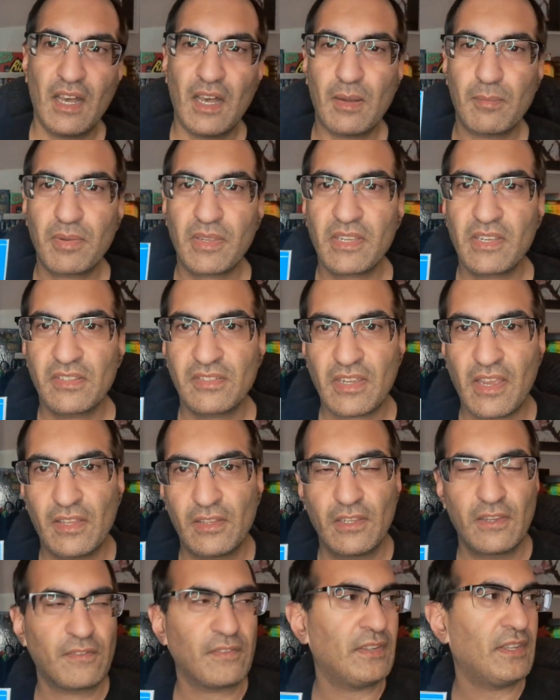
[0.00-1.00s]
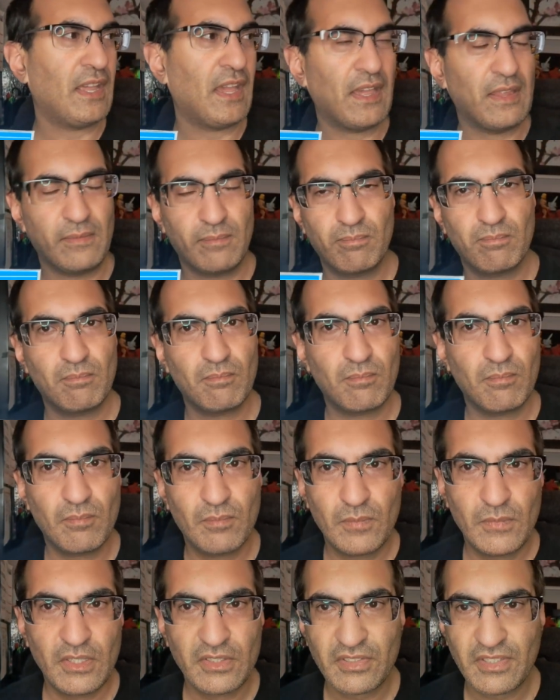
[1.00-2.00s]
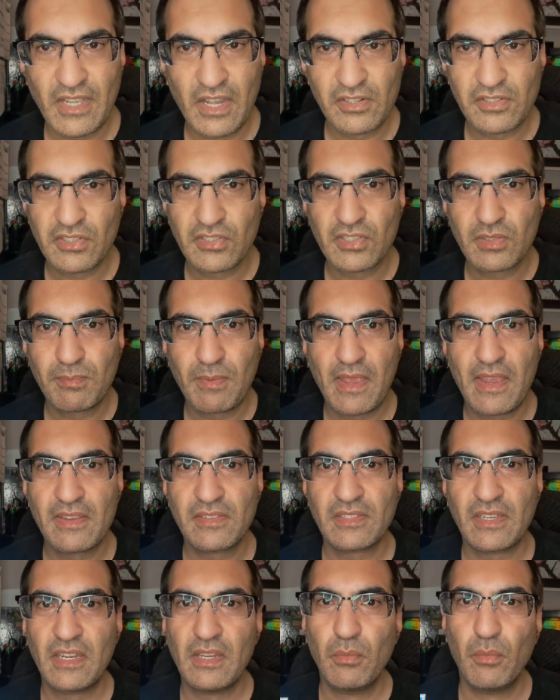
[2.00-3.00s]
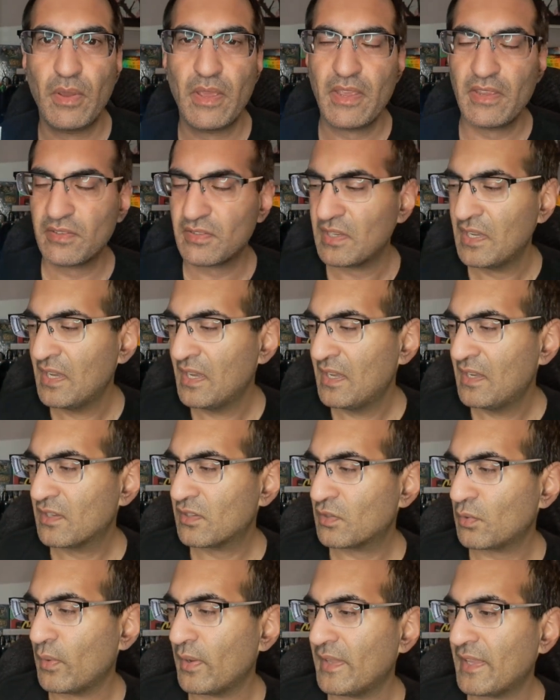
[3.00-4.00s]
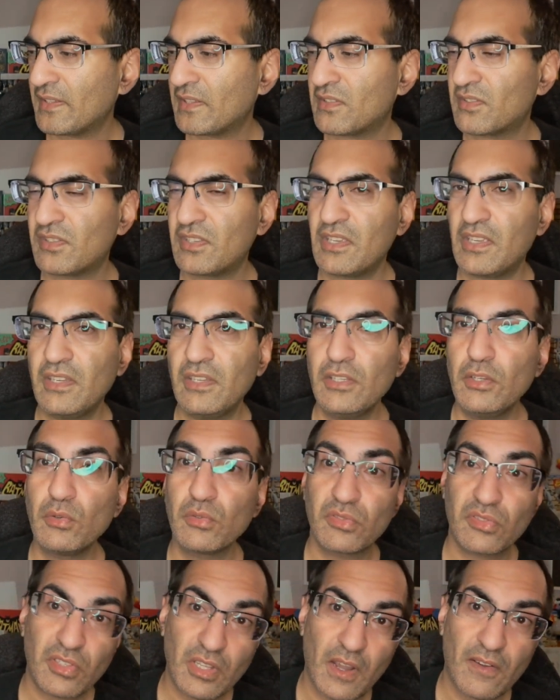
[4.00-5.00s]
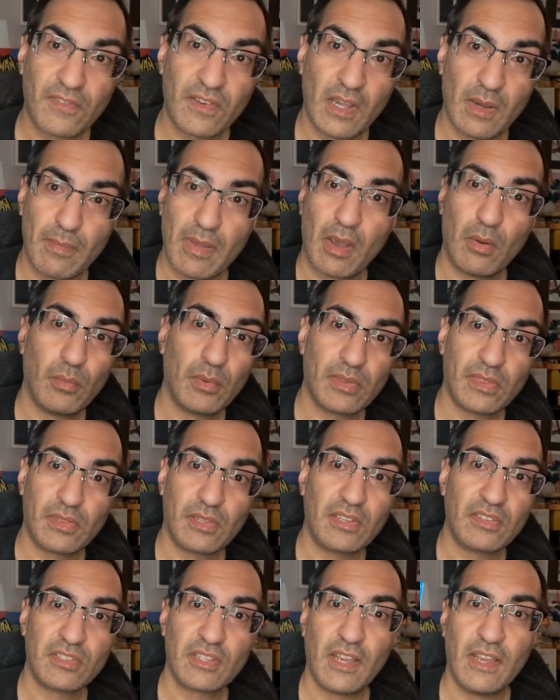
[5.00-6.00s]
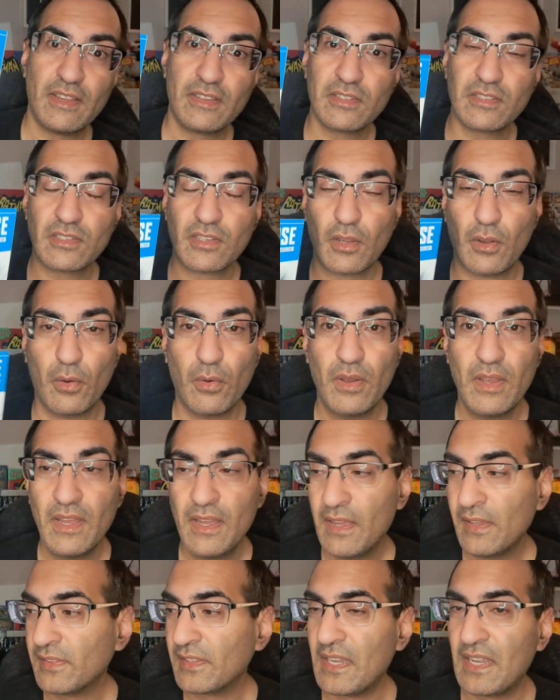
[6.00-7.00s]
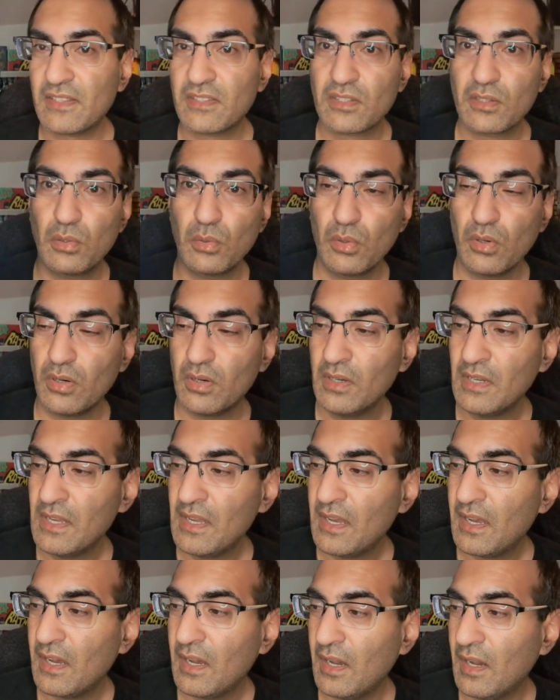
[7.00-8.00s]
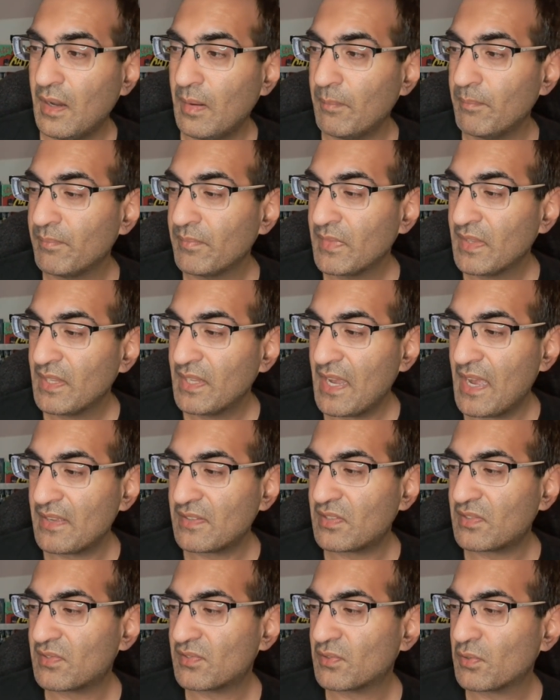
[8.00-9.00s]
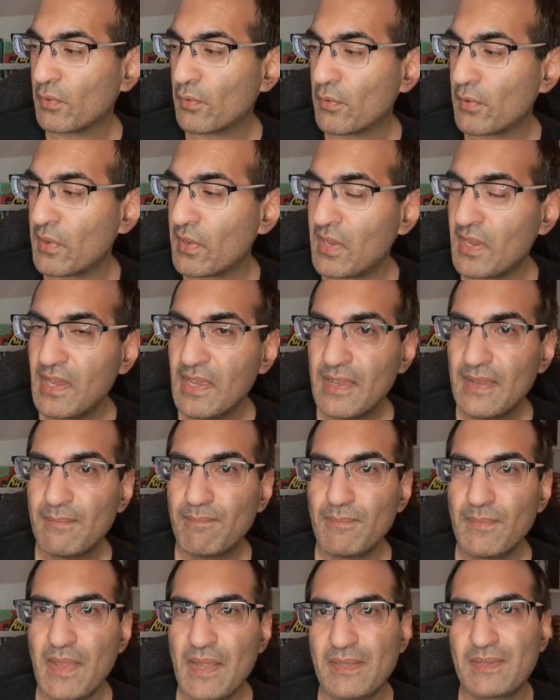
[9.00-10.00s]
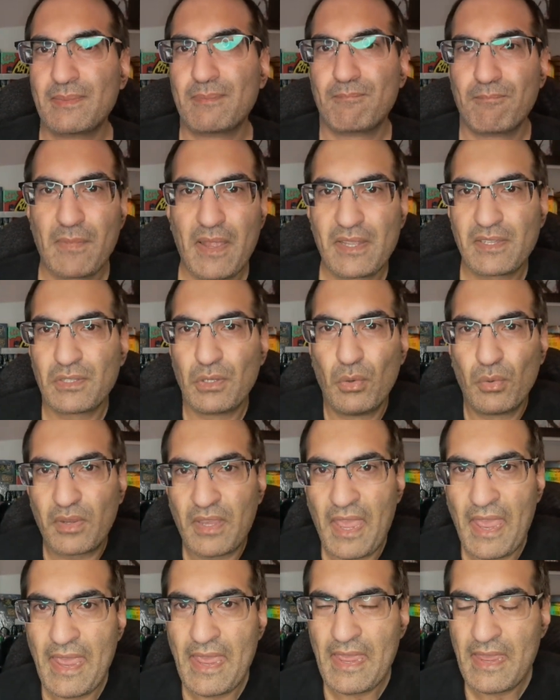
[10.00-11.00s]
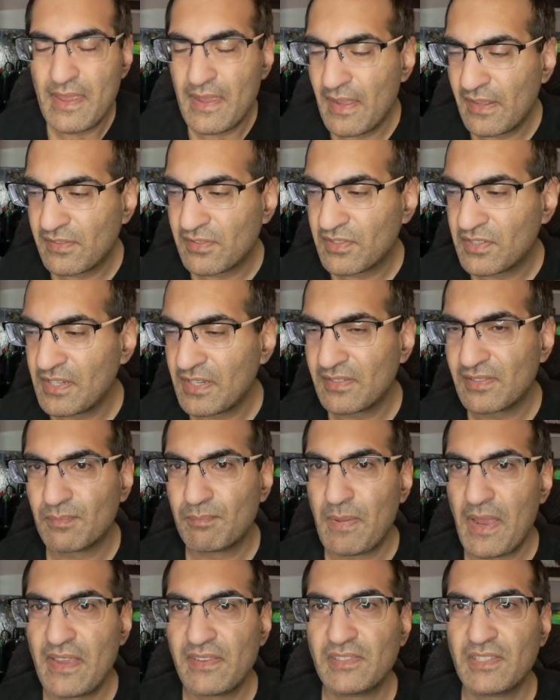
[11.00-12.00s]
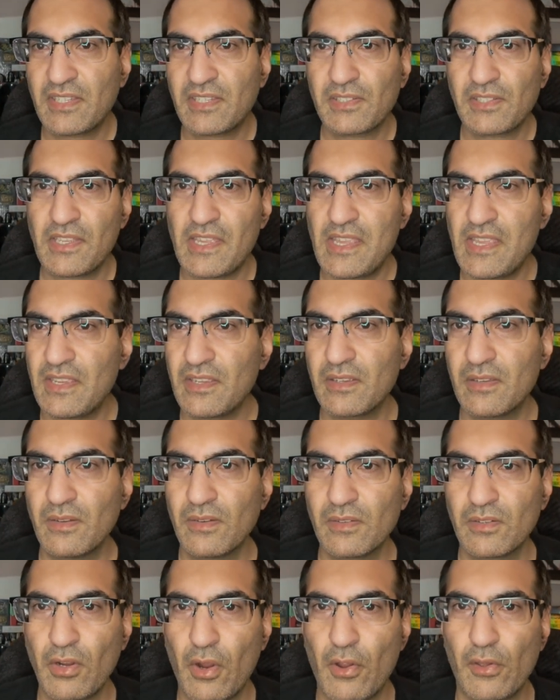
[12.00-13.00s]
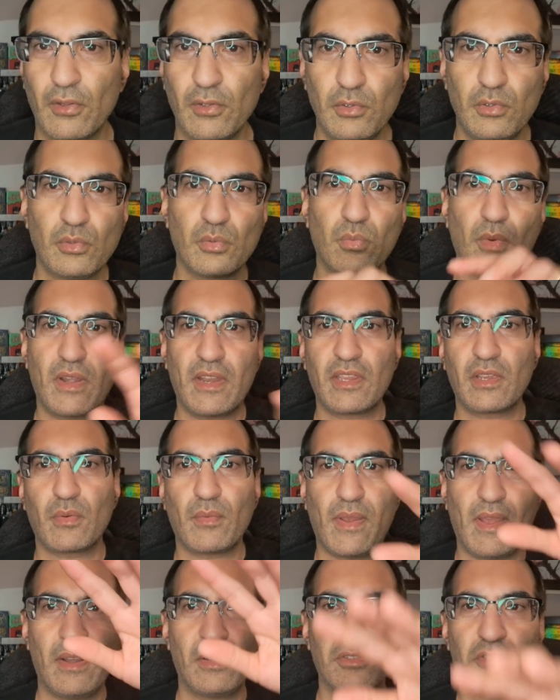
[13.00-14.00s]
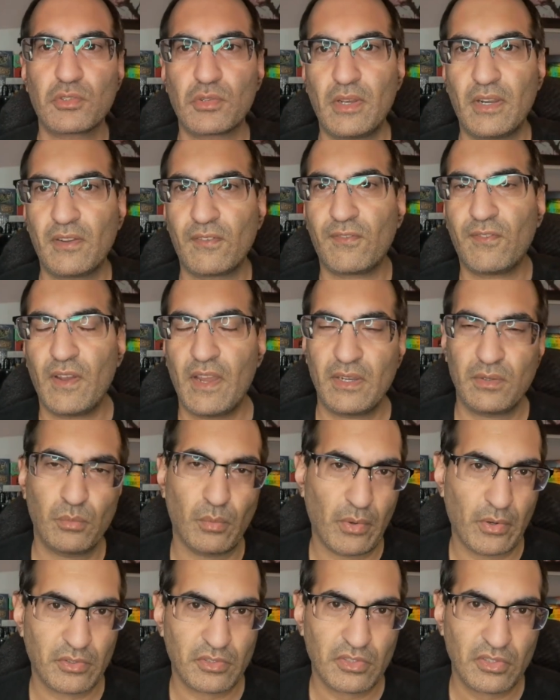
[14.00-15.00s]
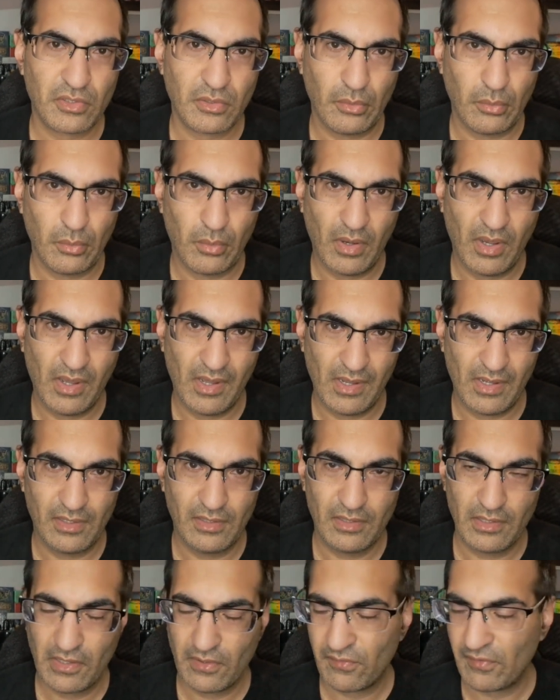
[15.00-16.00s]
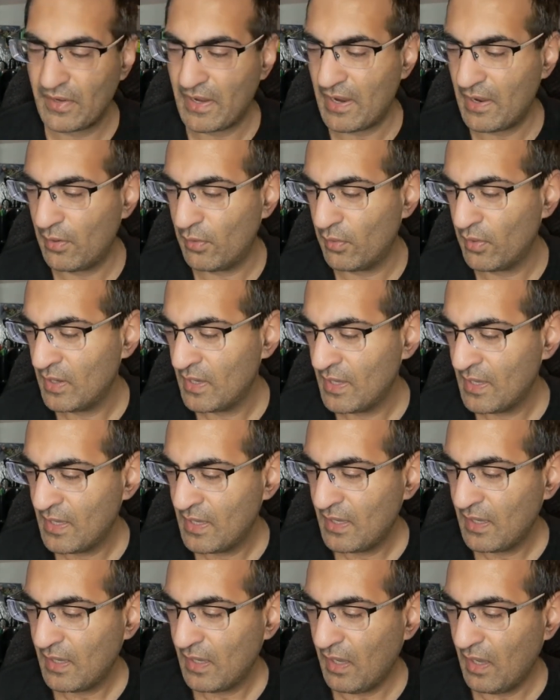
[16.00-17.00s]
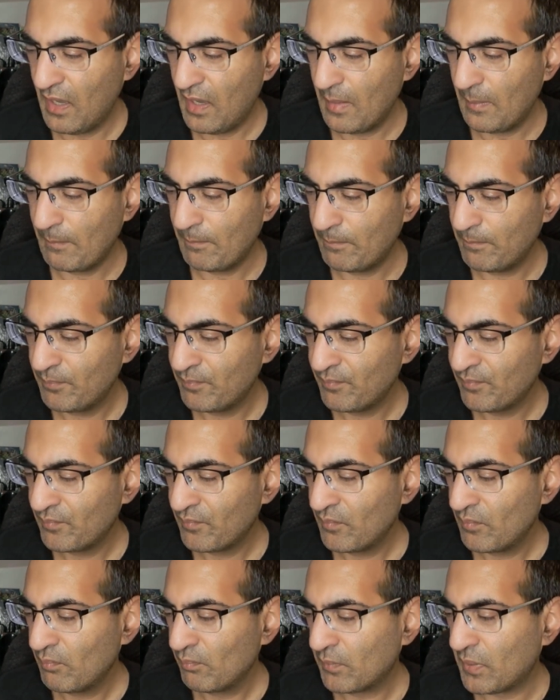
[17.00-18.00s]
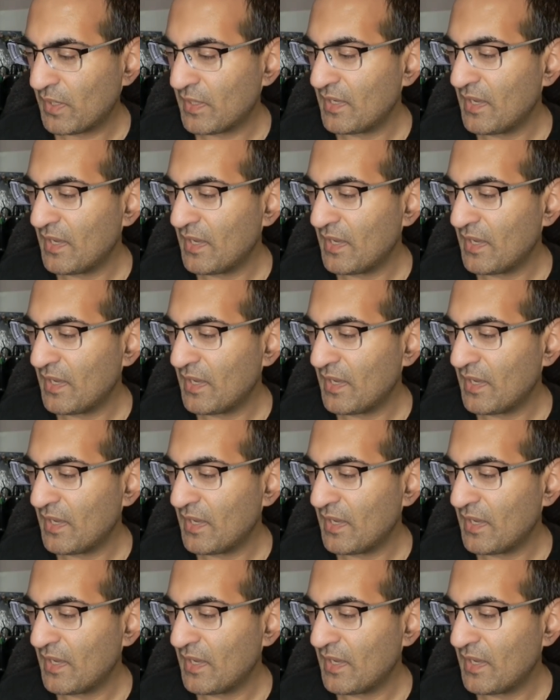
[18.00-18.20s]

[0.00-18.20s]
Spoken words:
because I live in that nostalgia space anyways. So I like to see new stuff come out with these guys. So that's cool. As a story, it's okay. It's just basically Garloo running around trying to find where to live now. But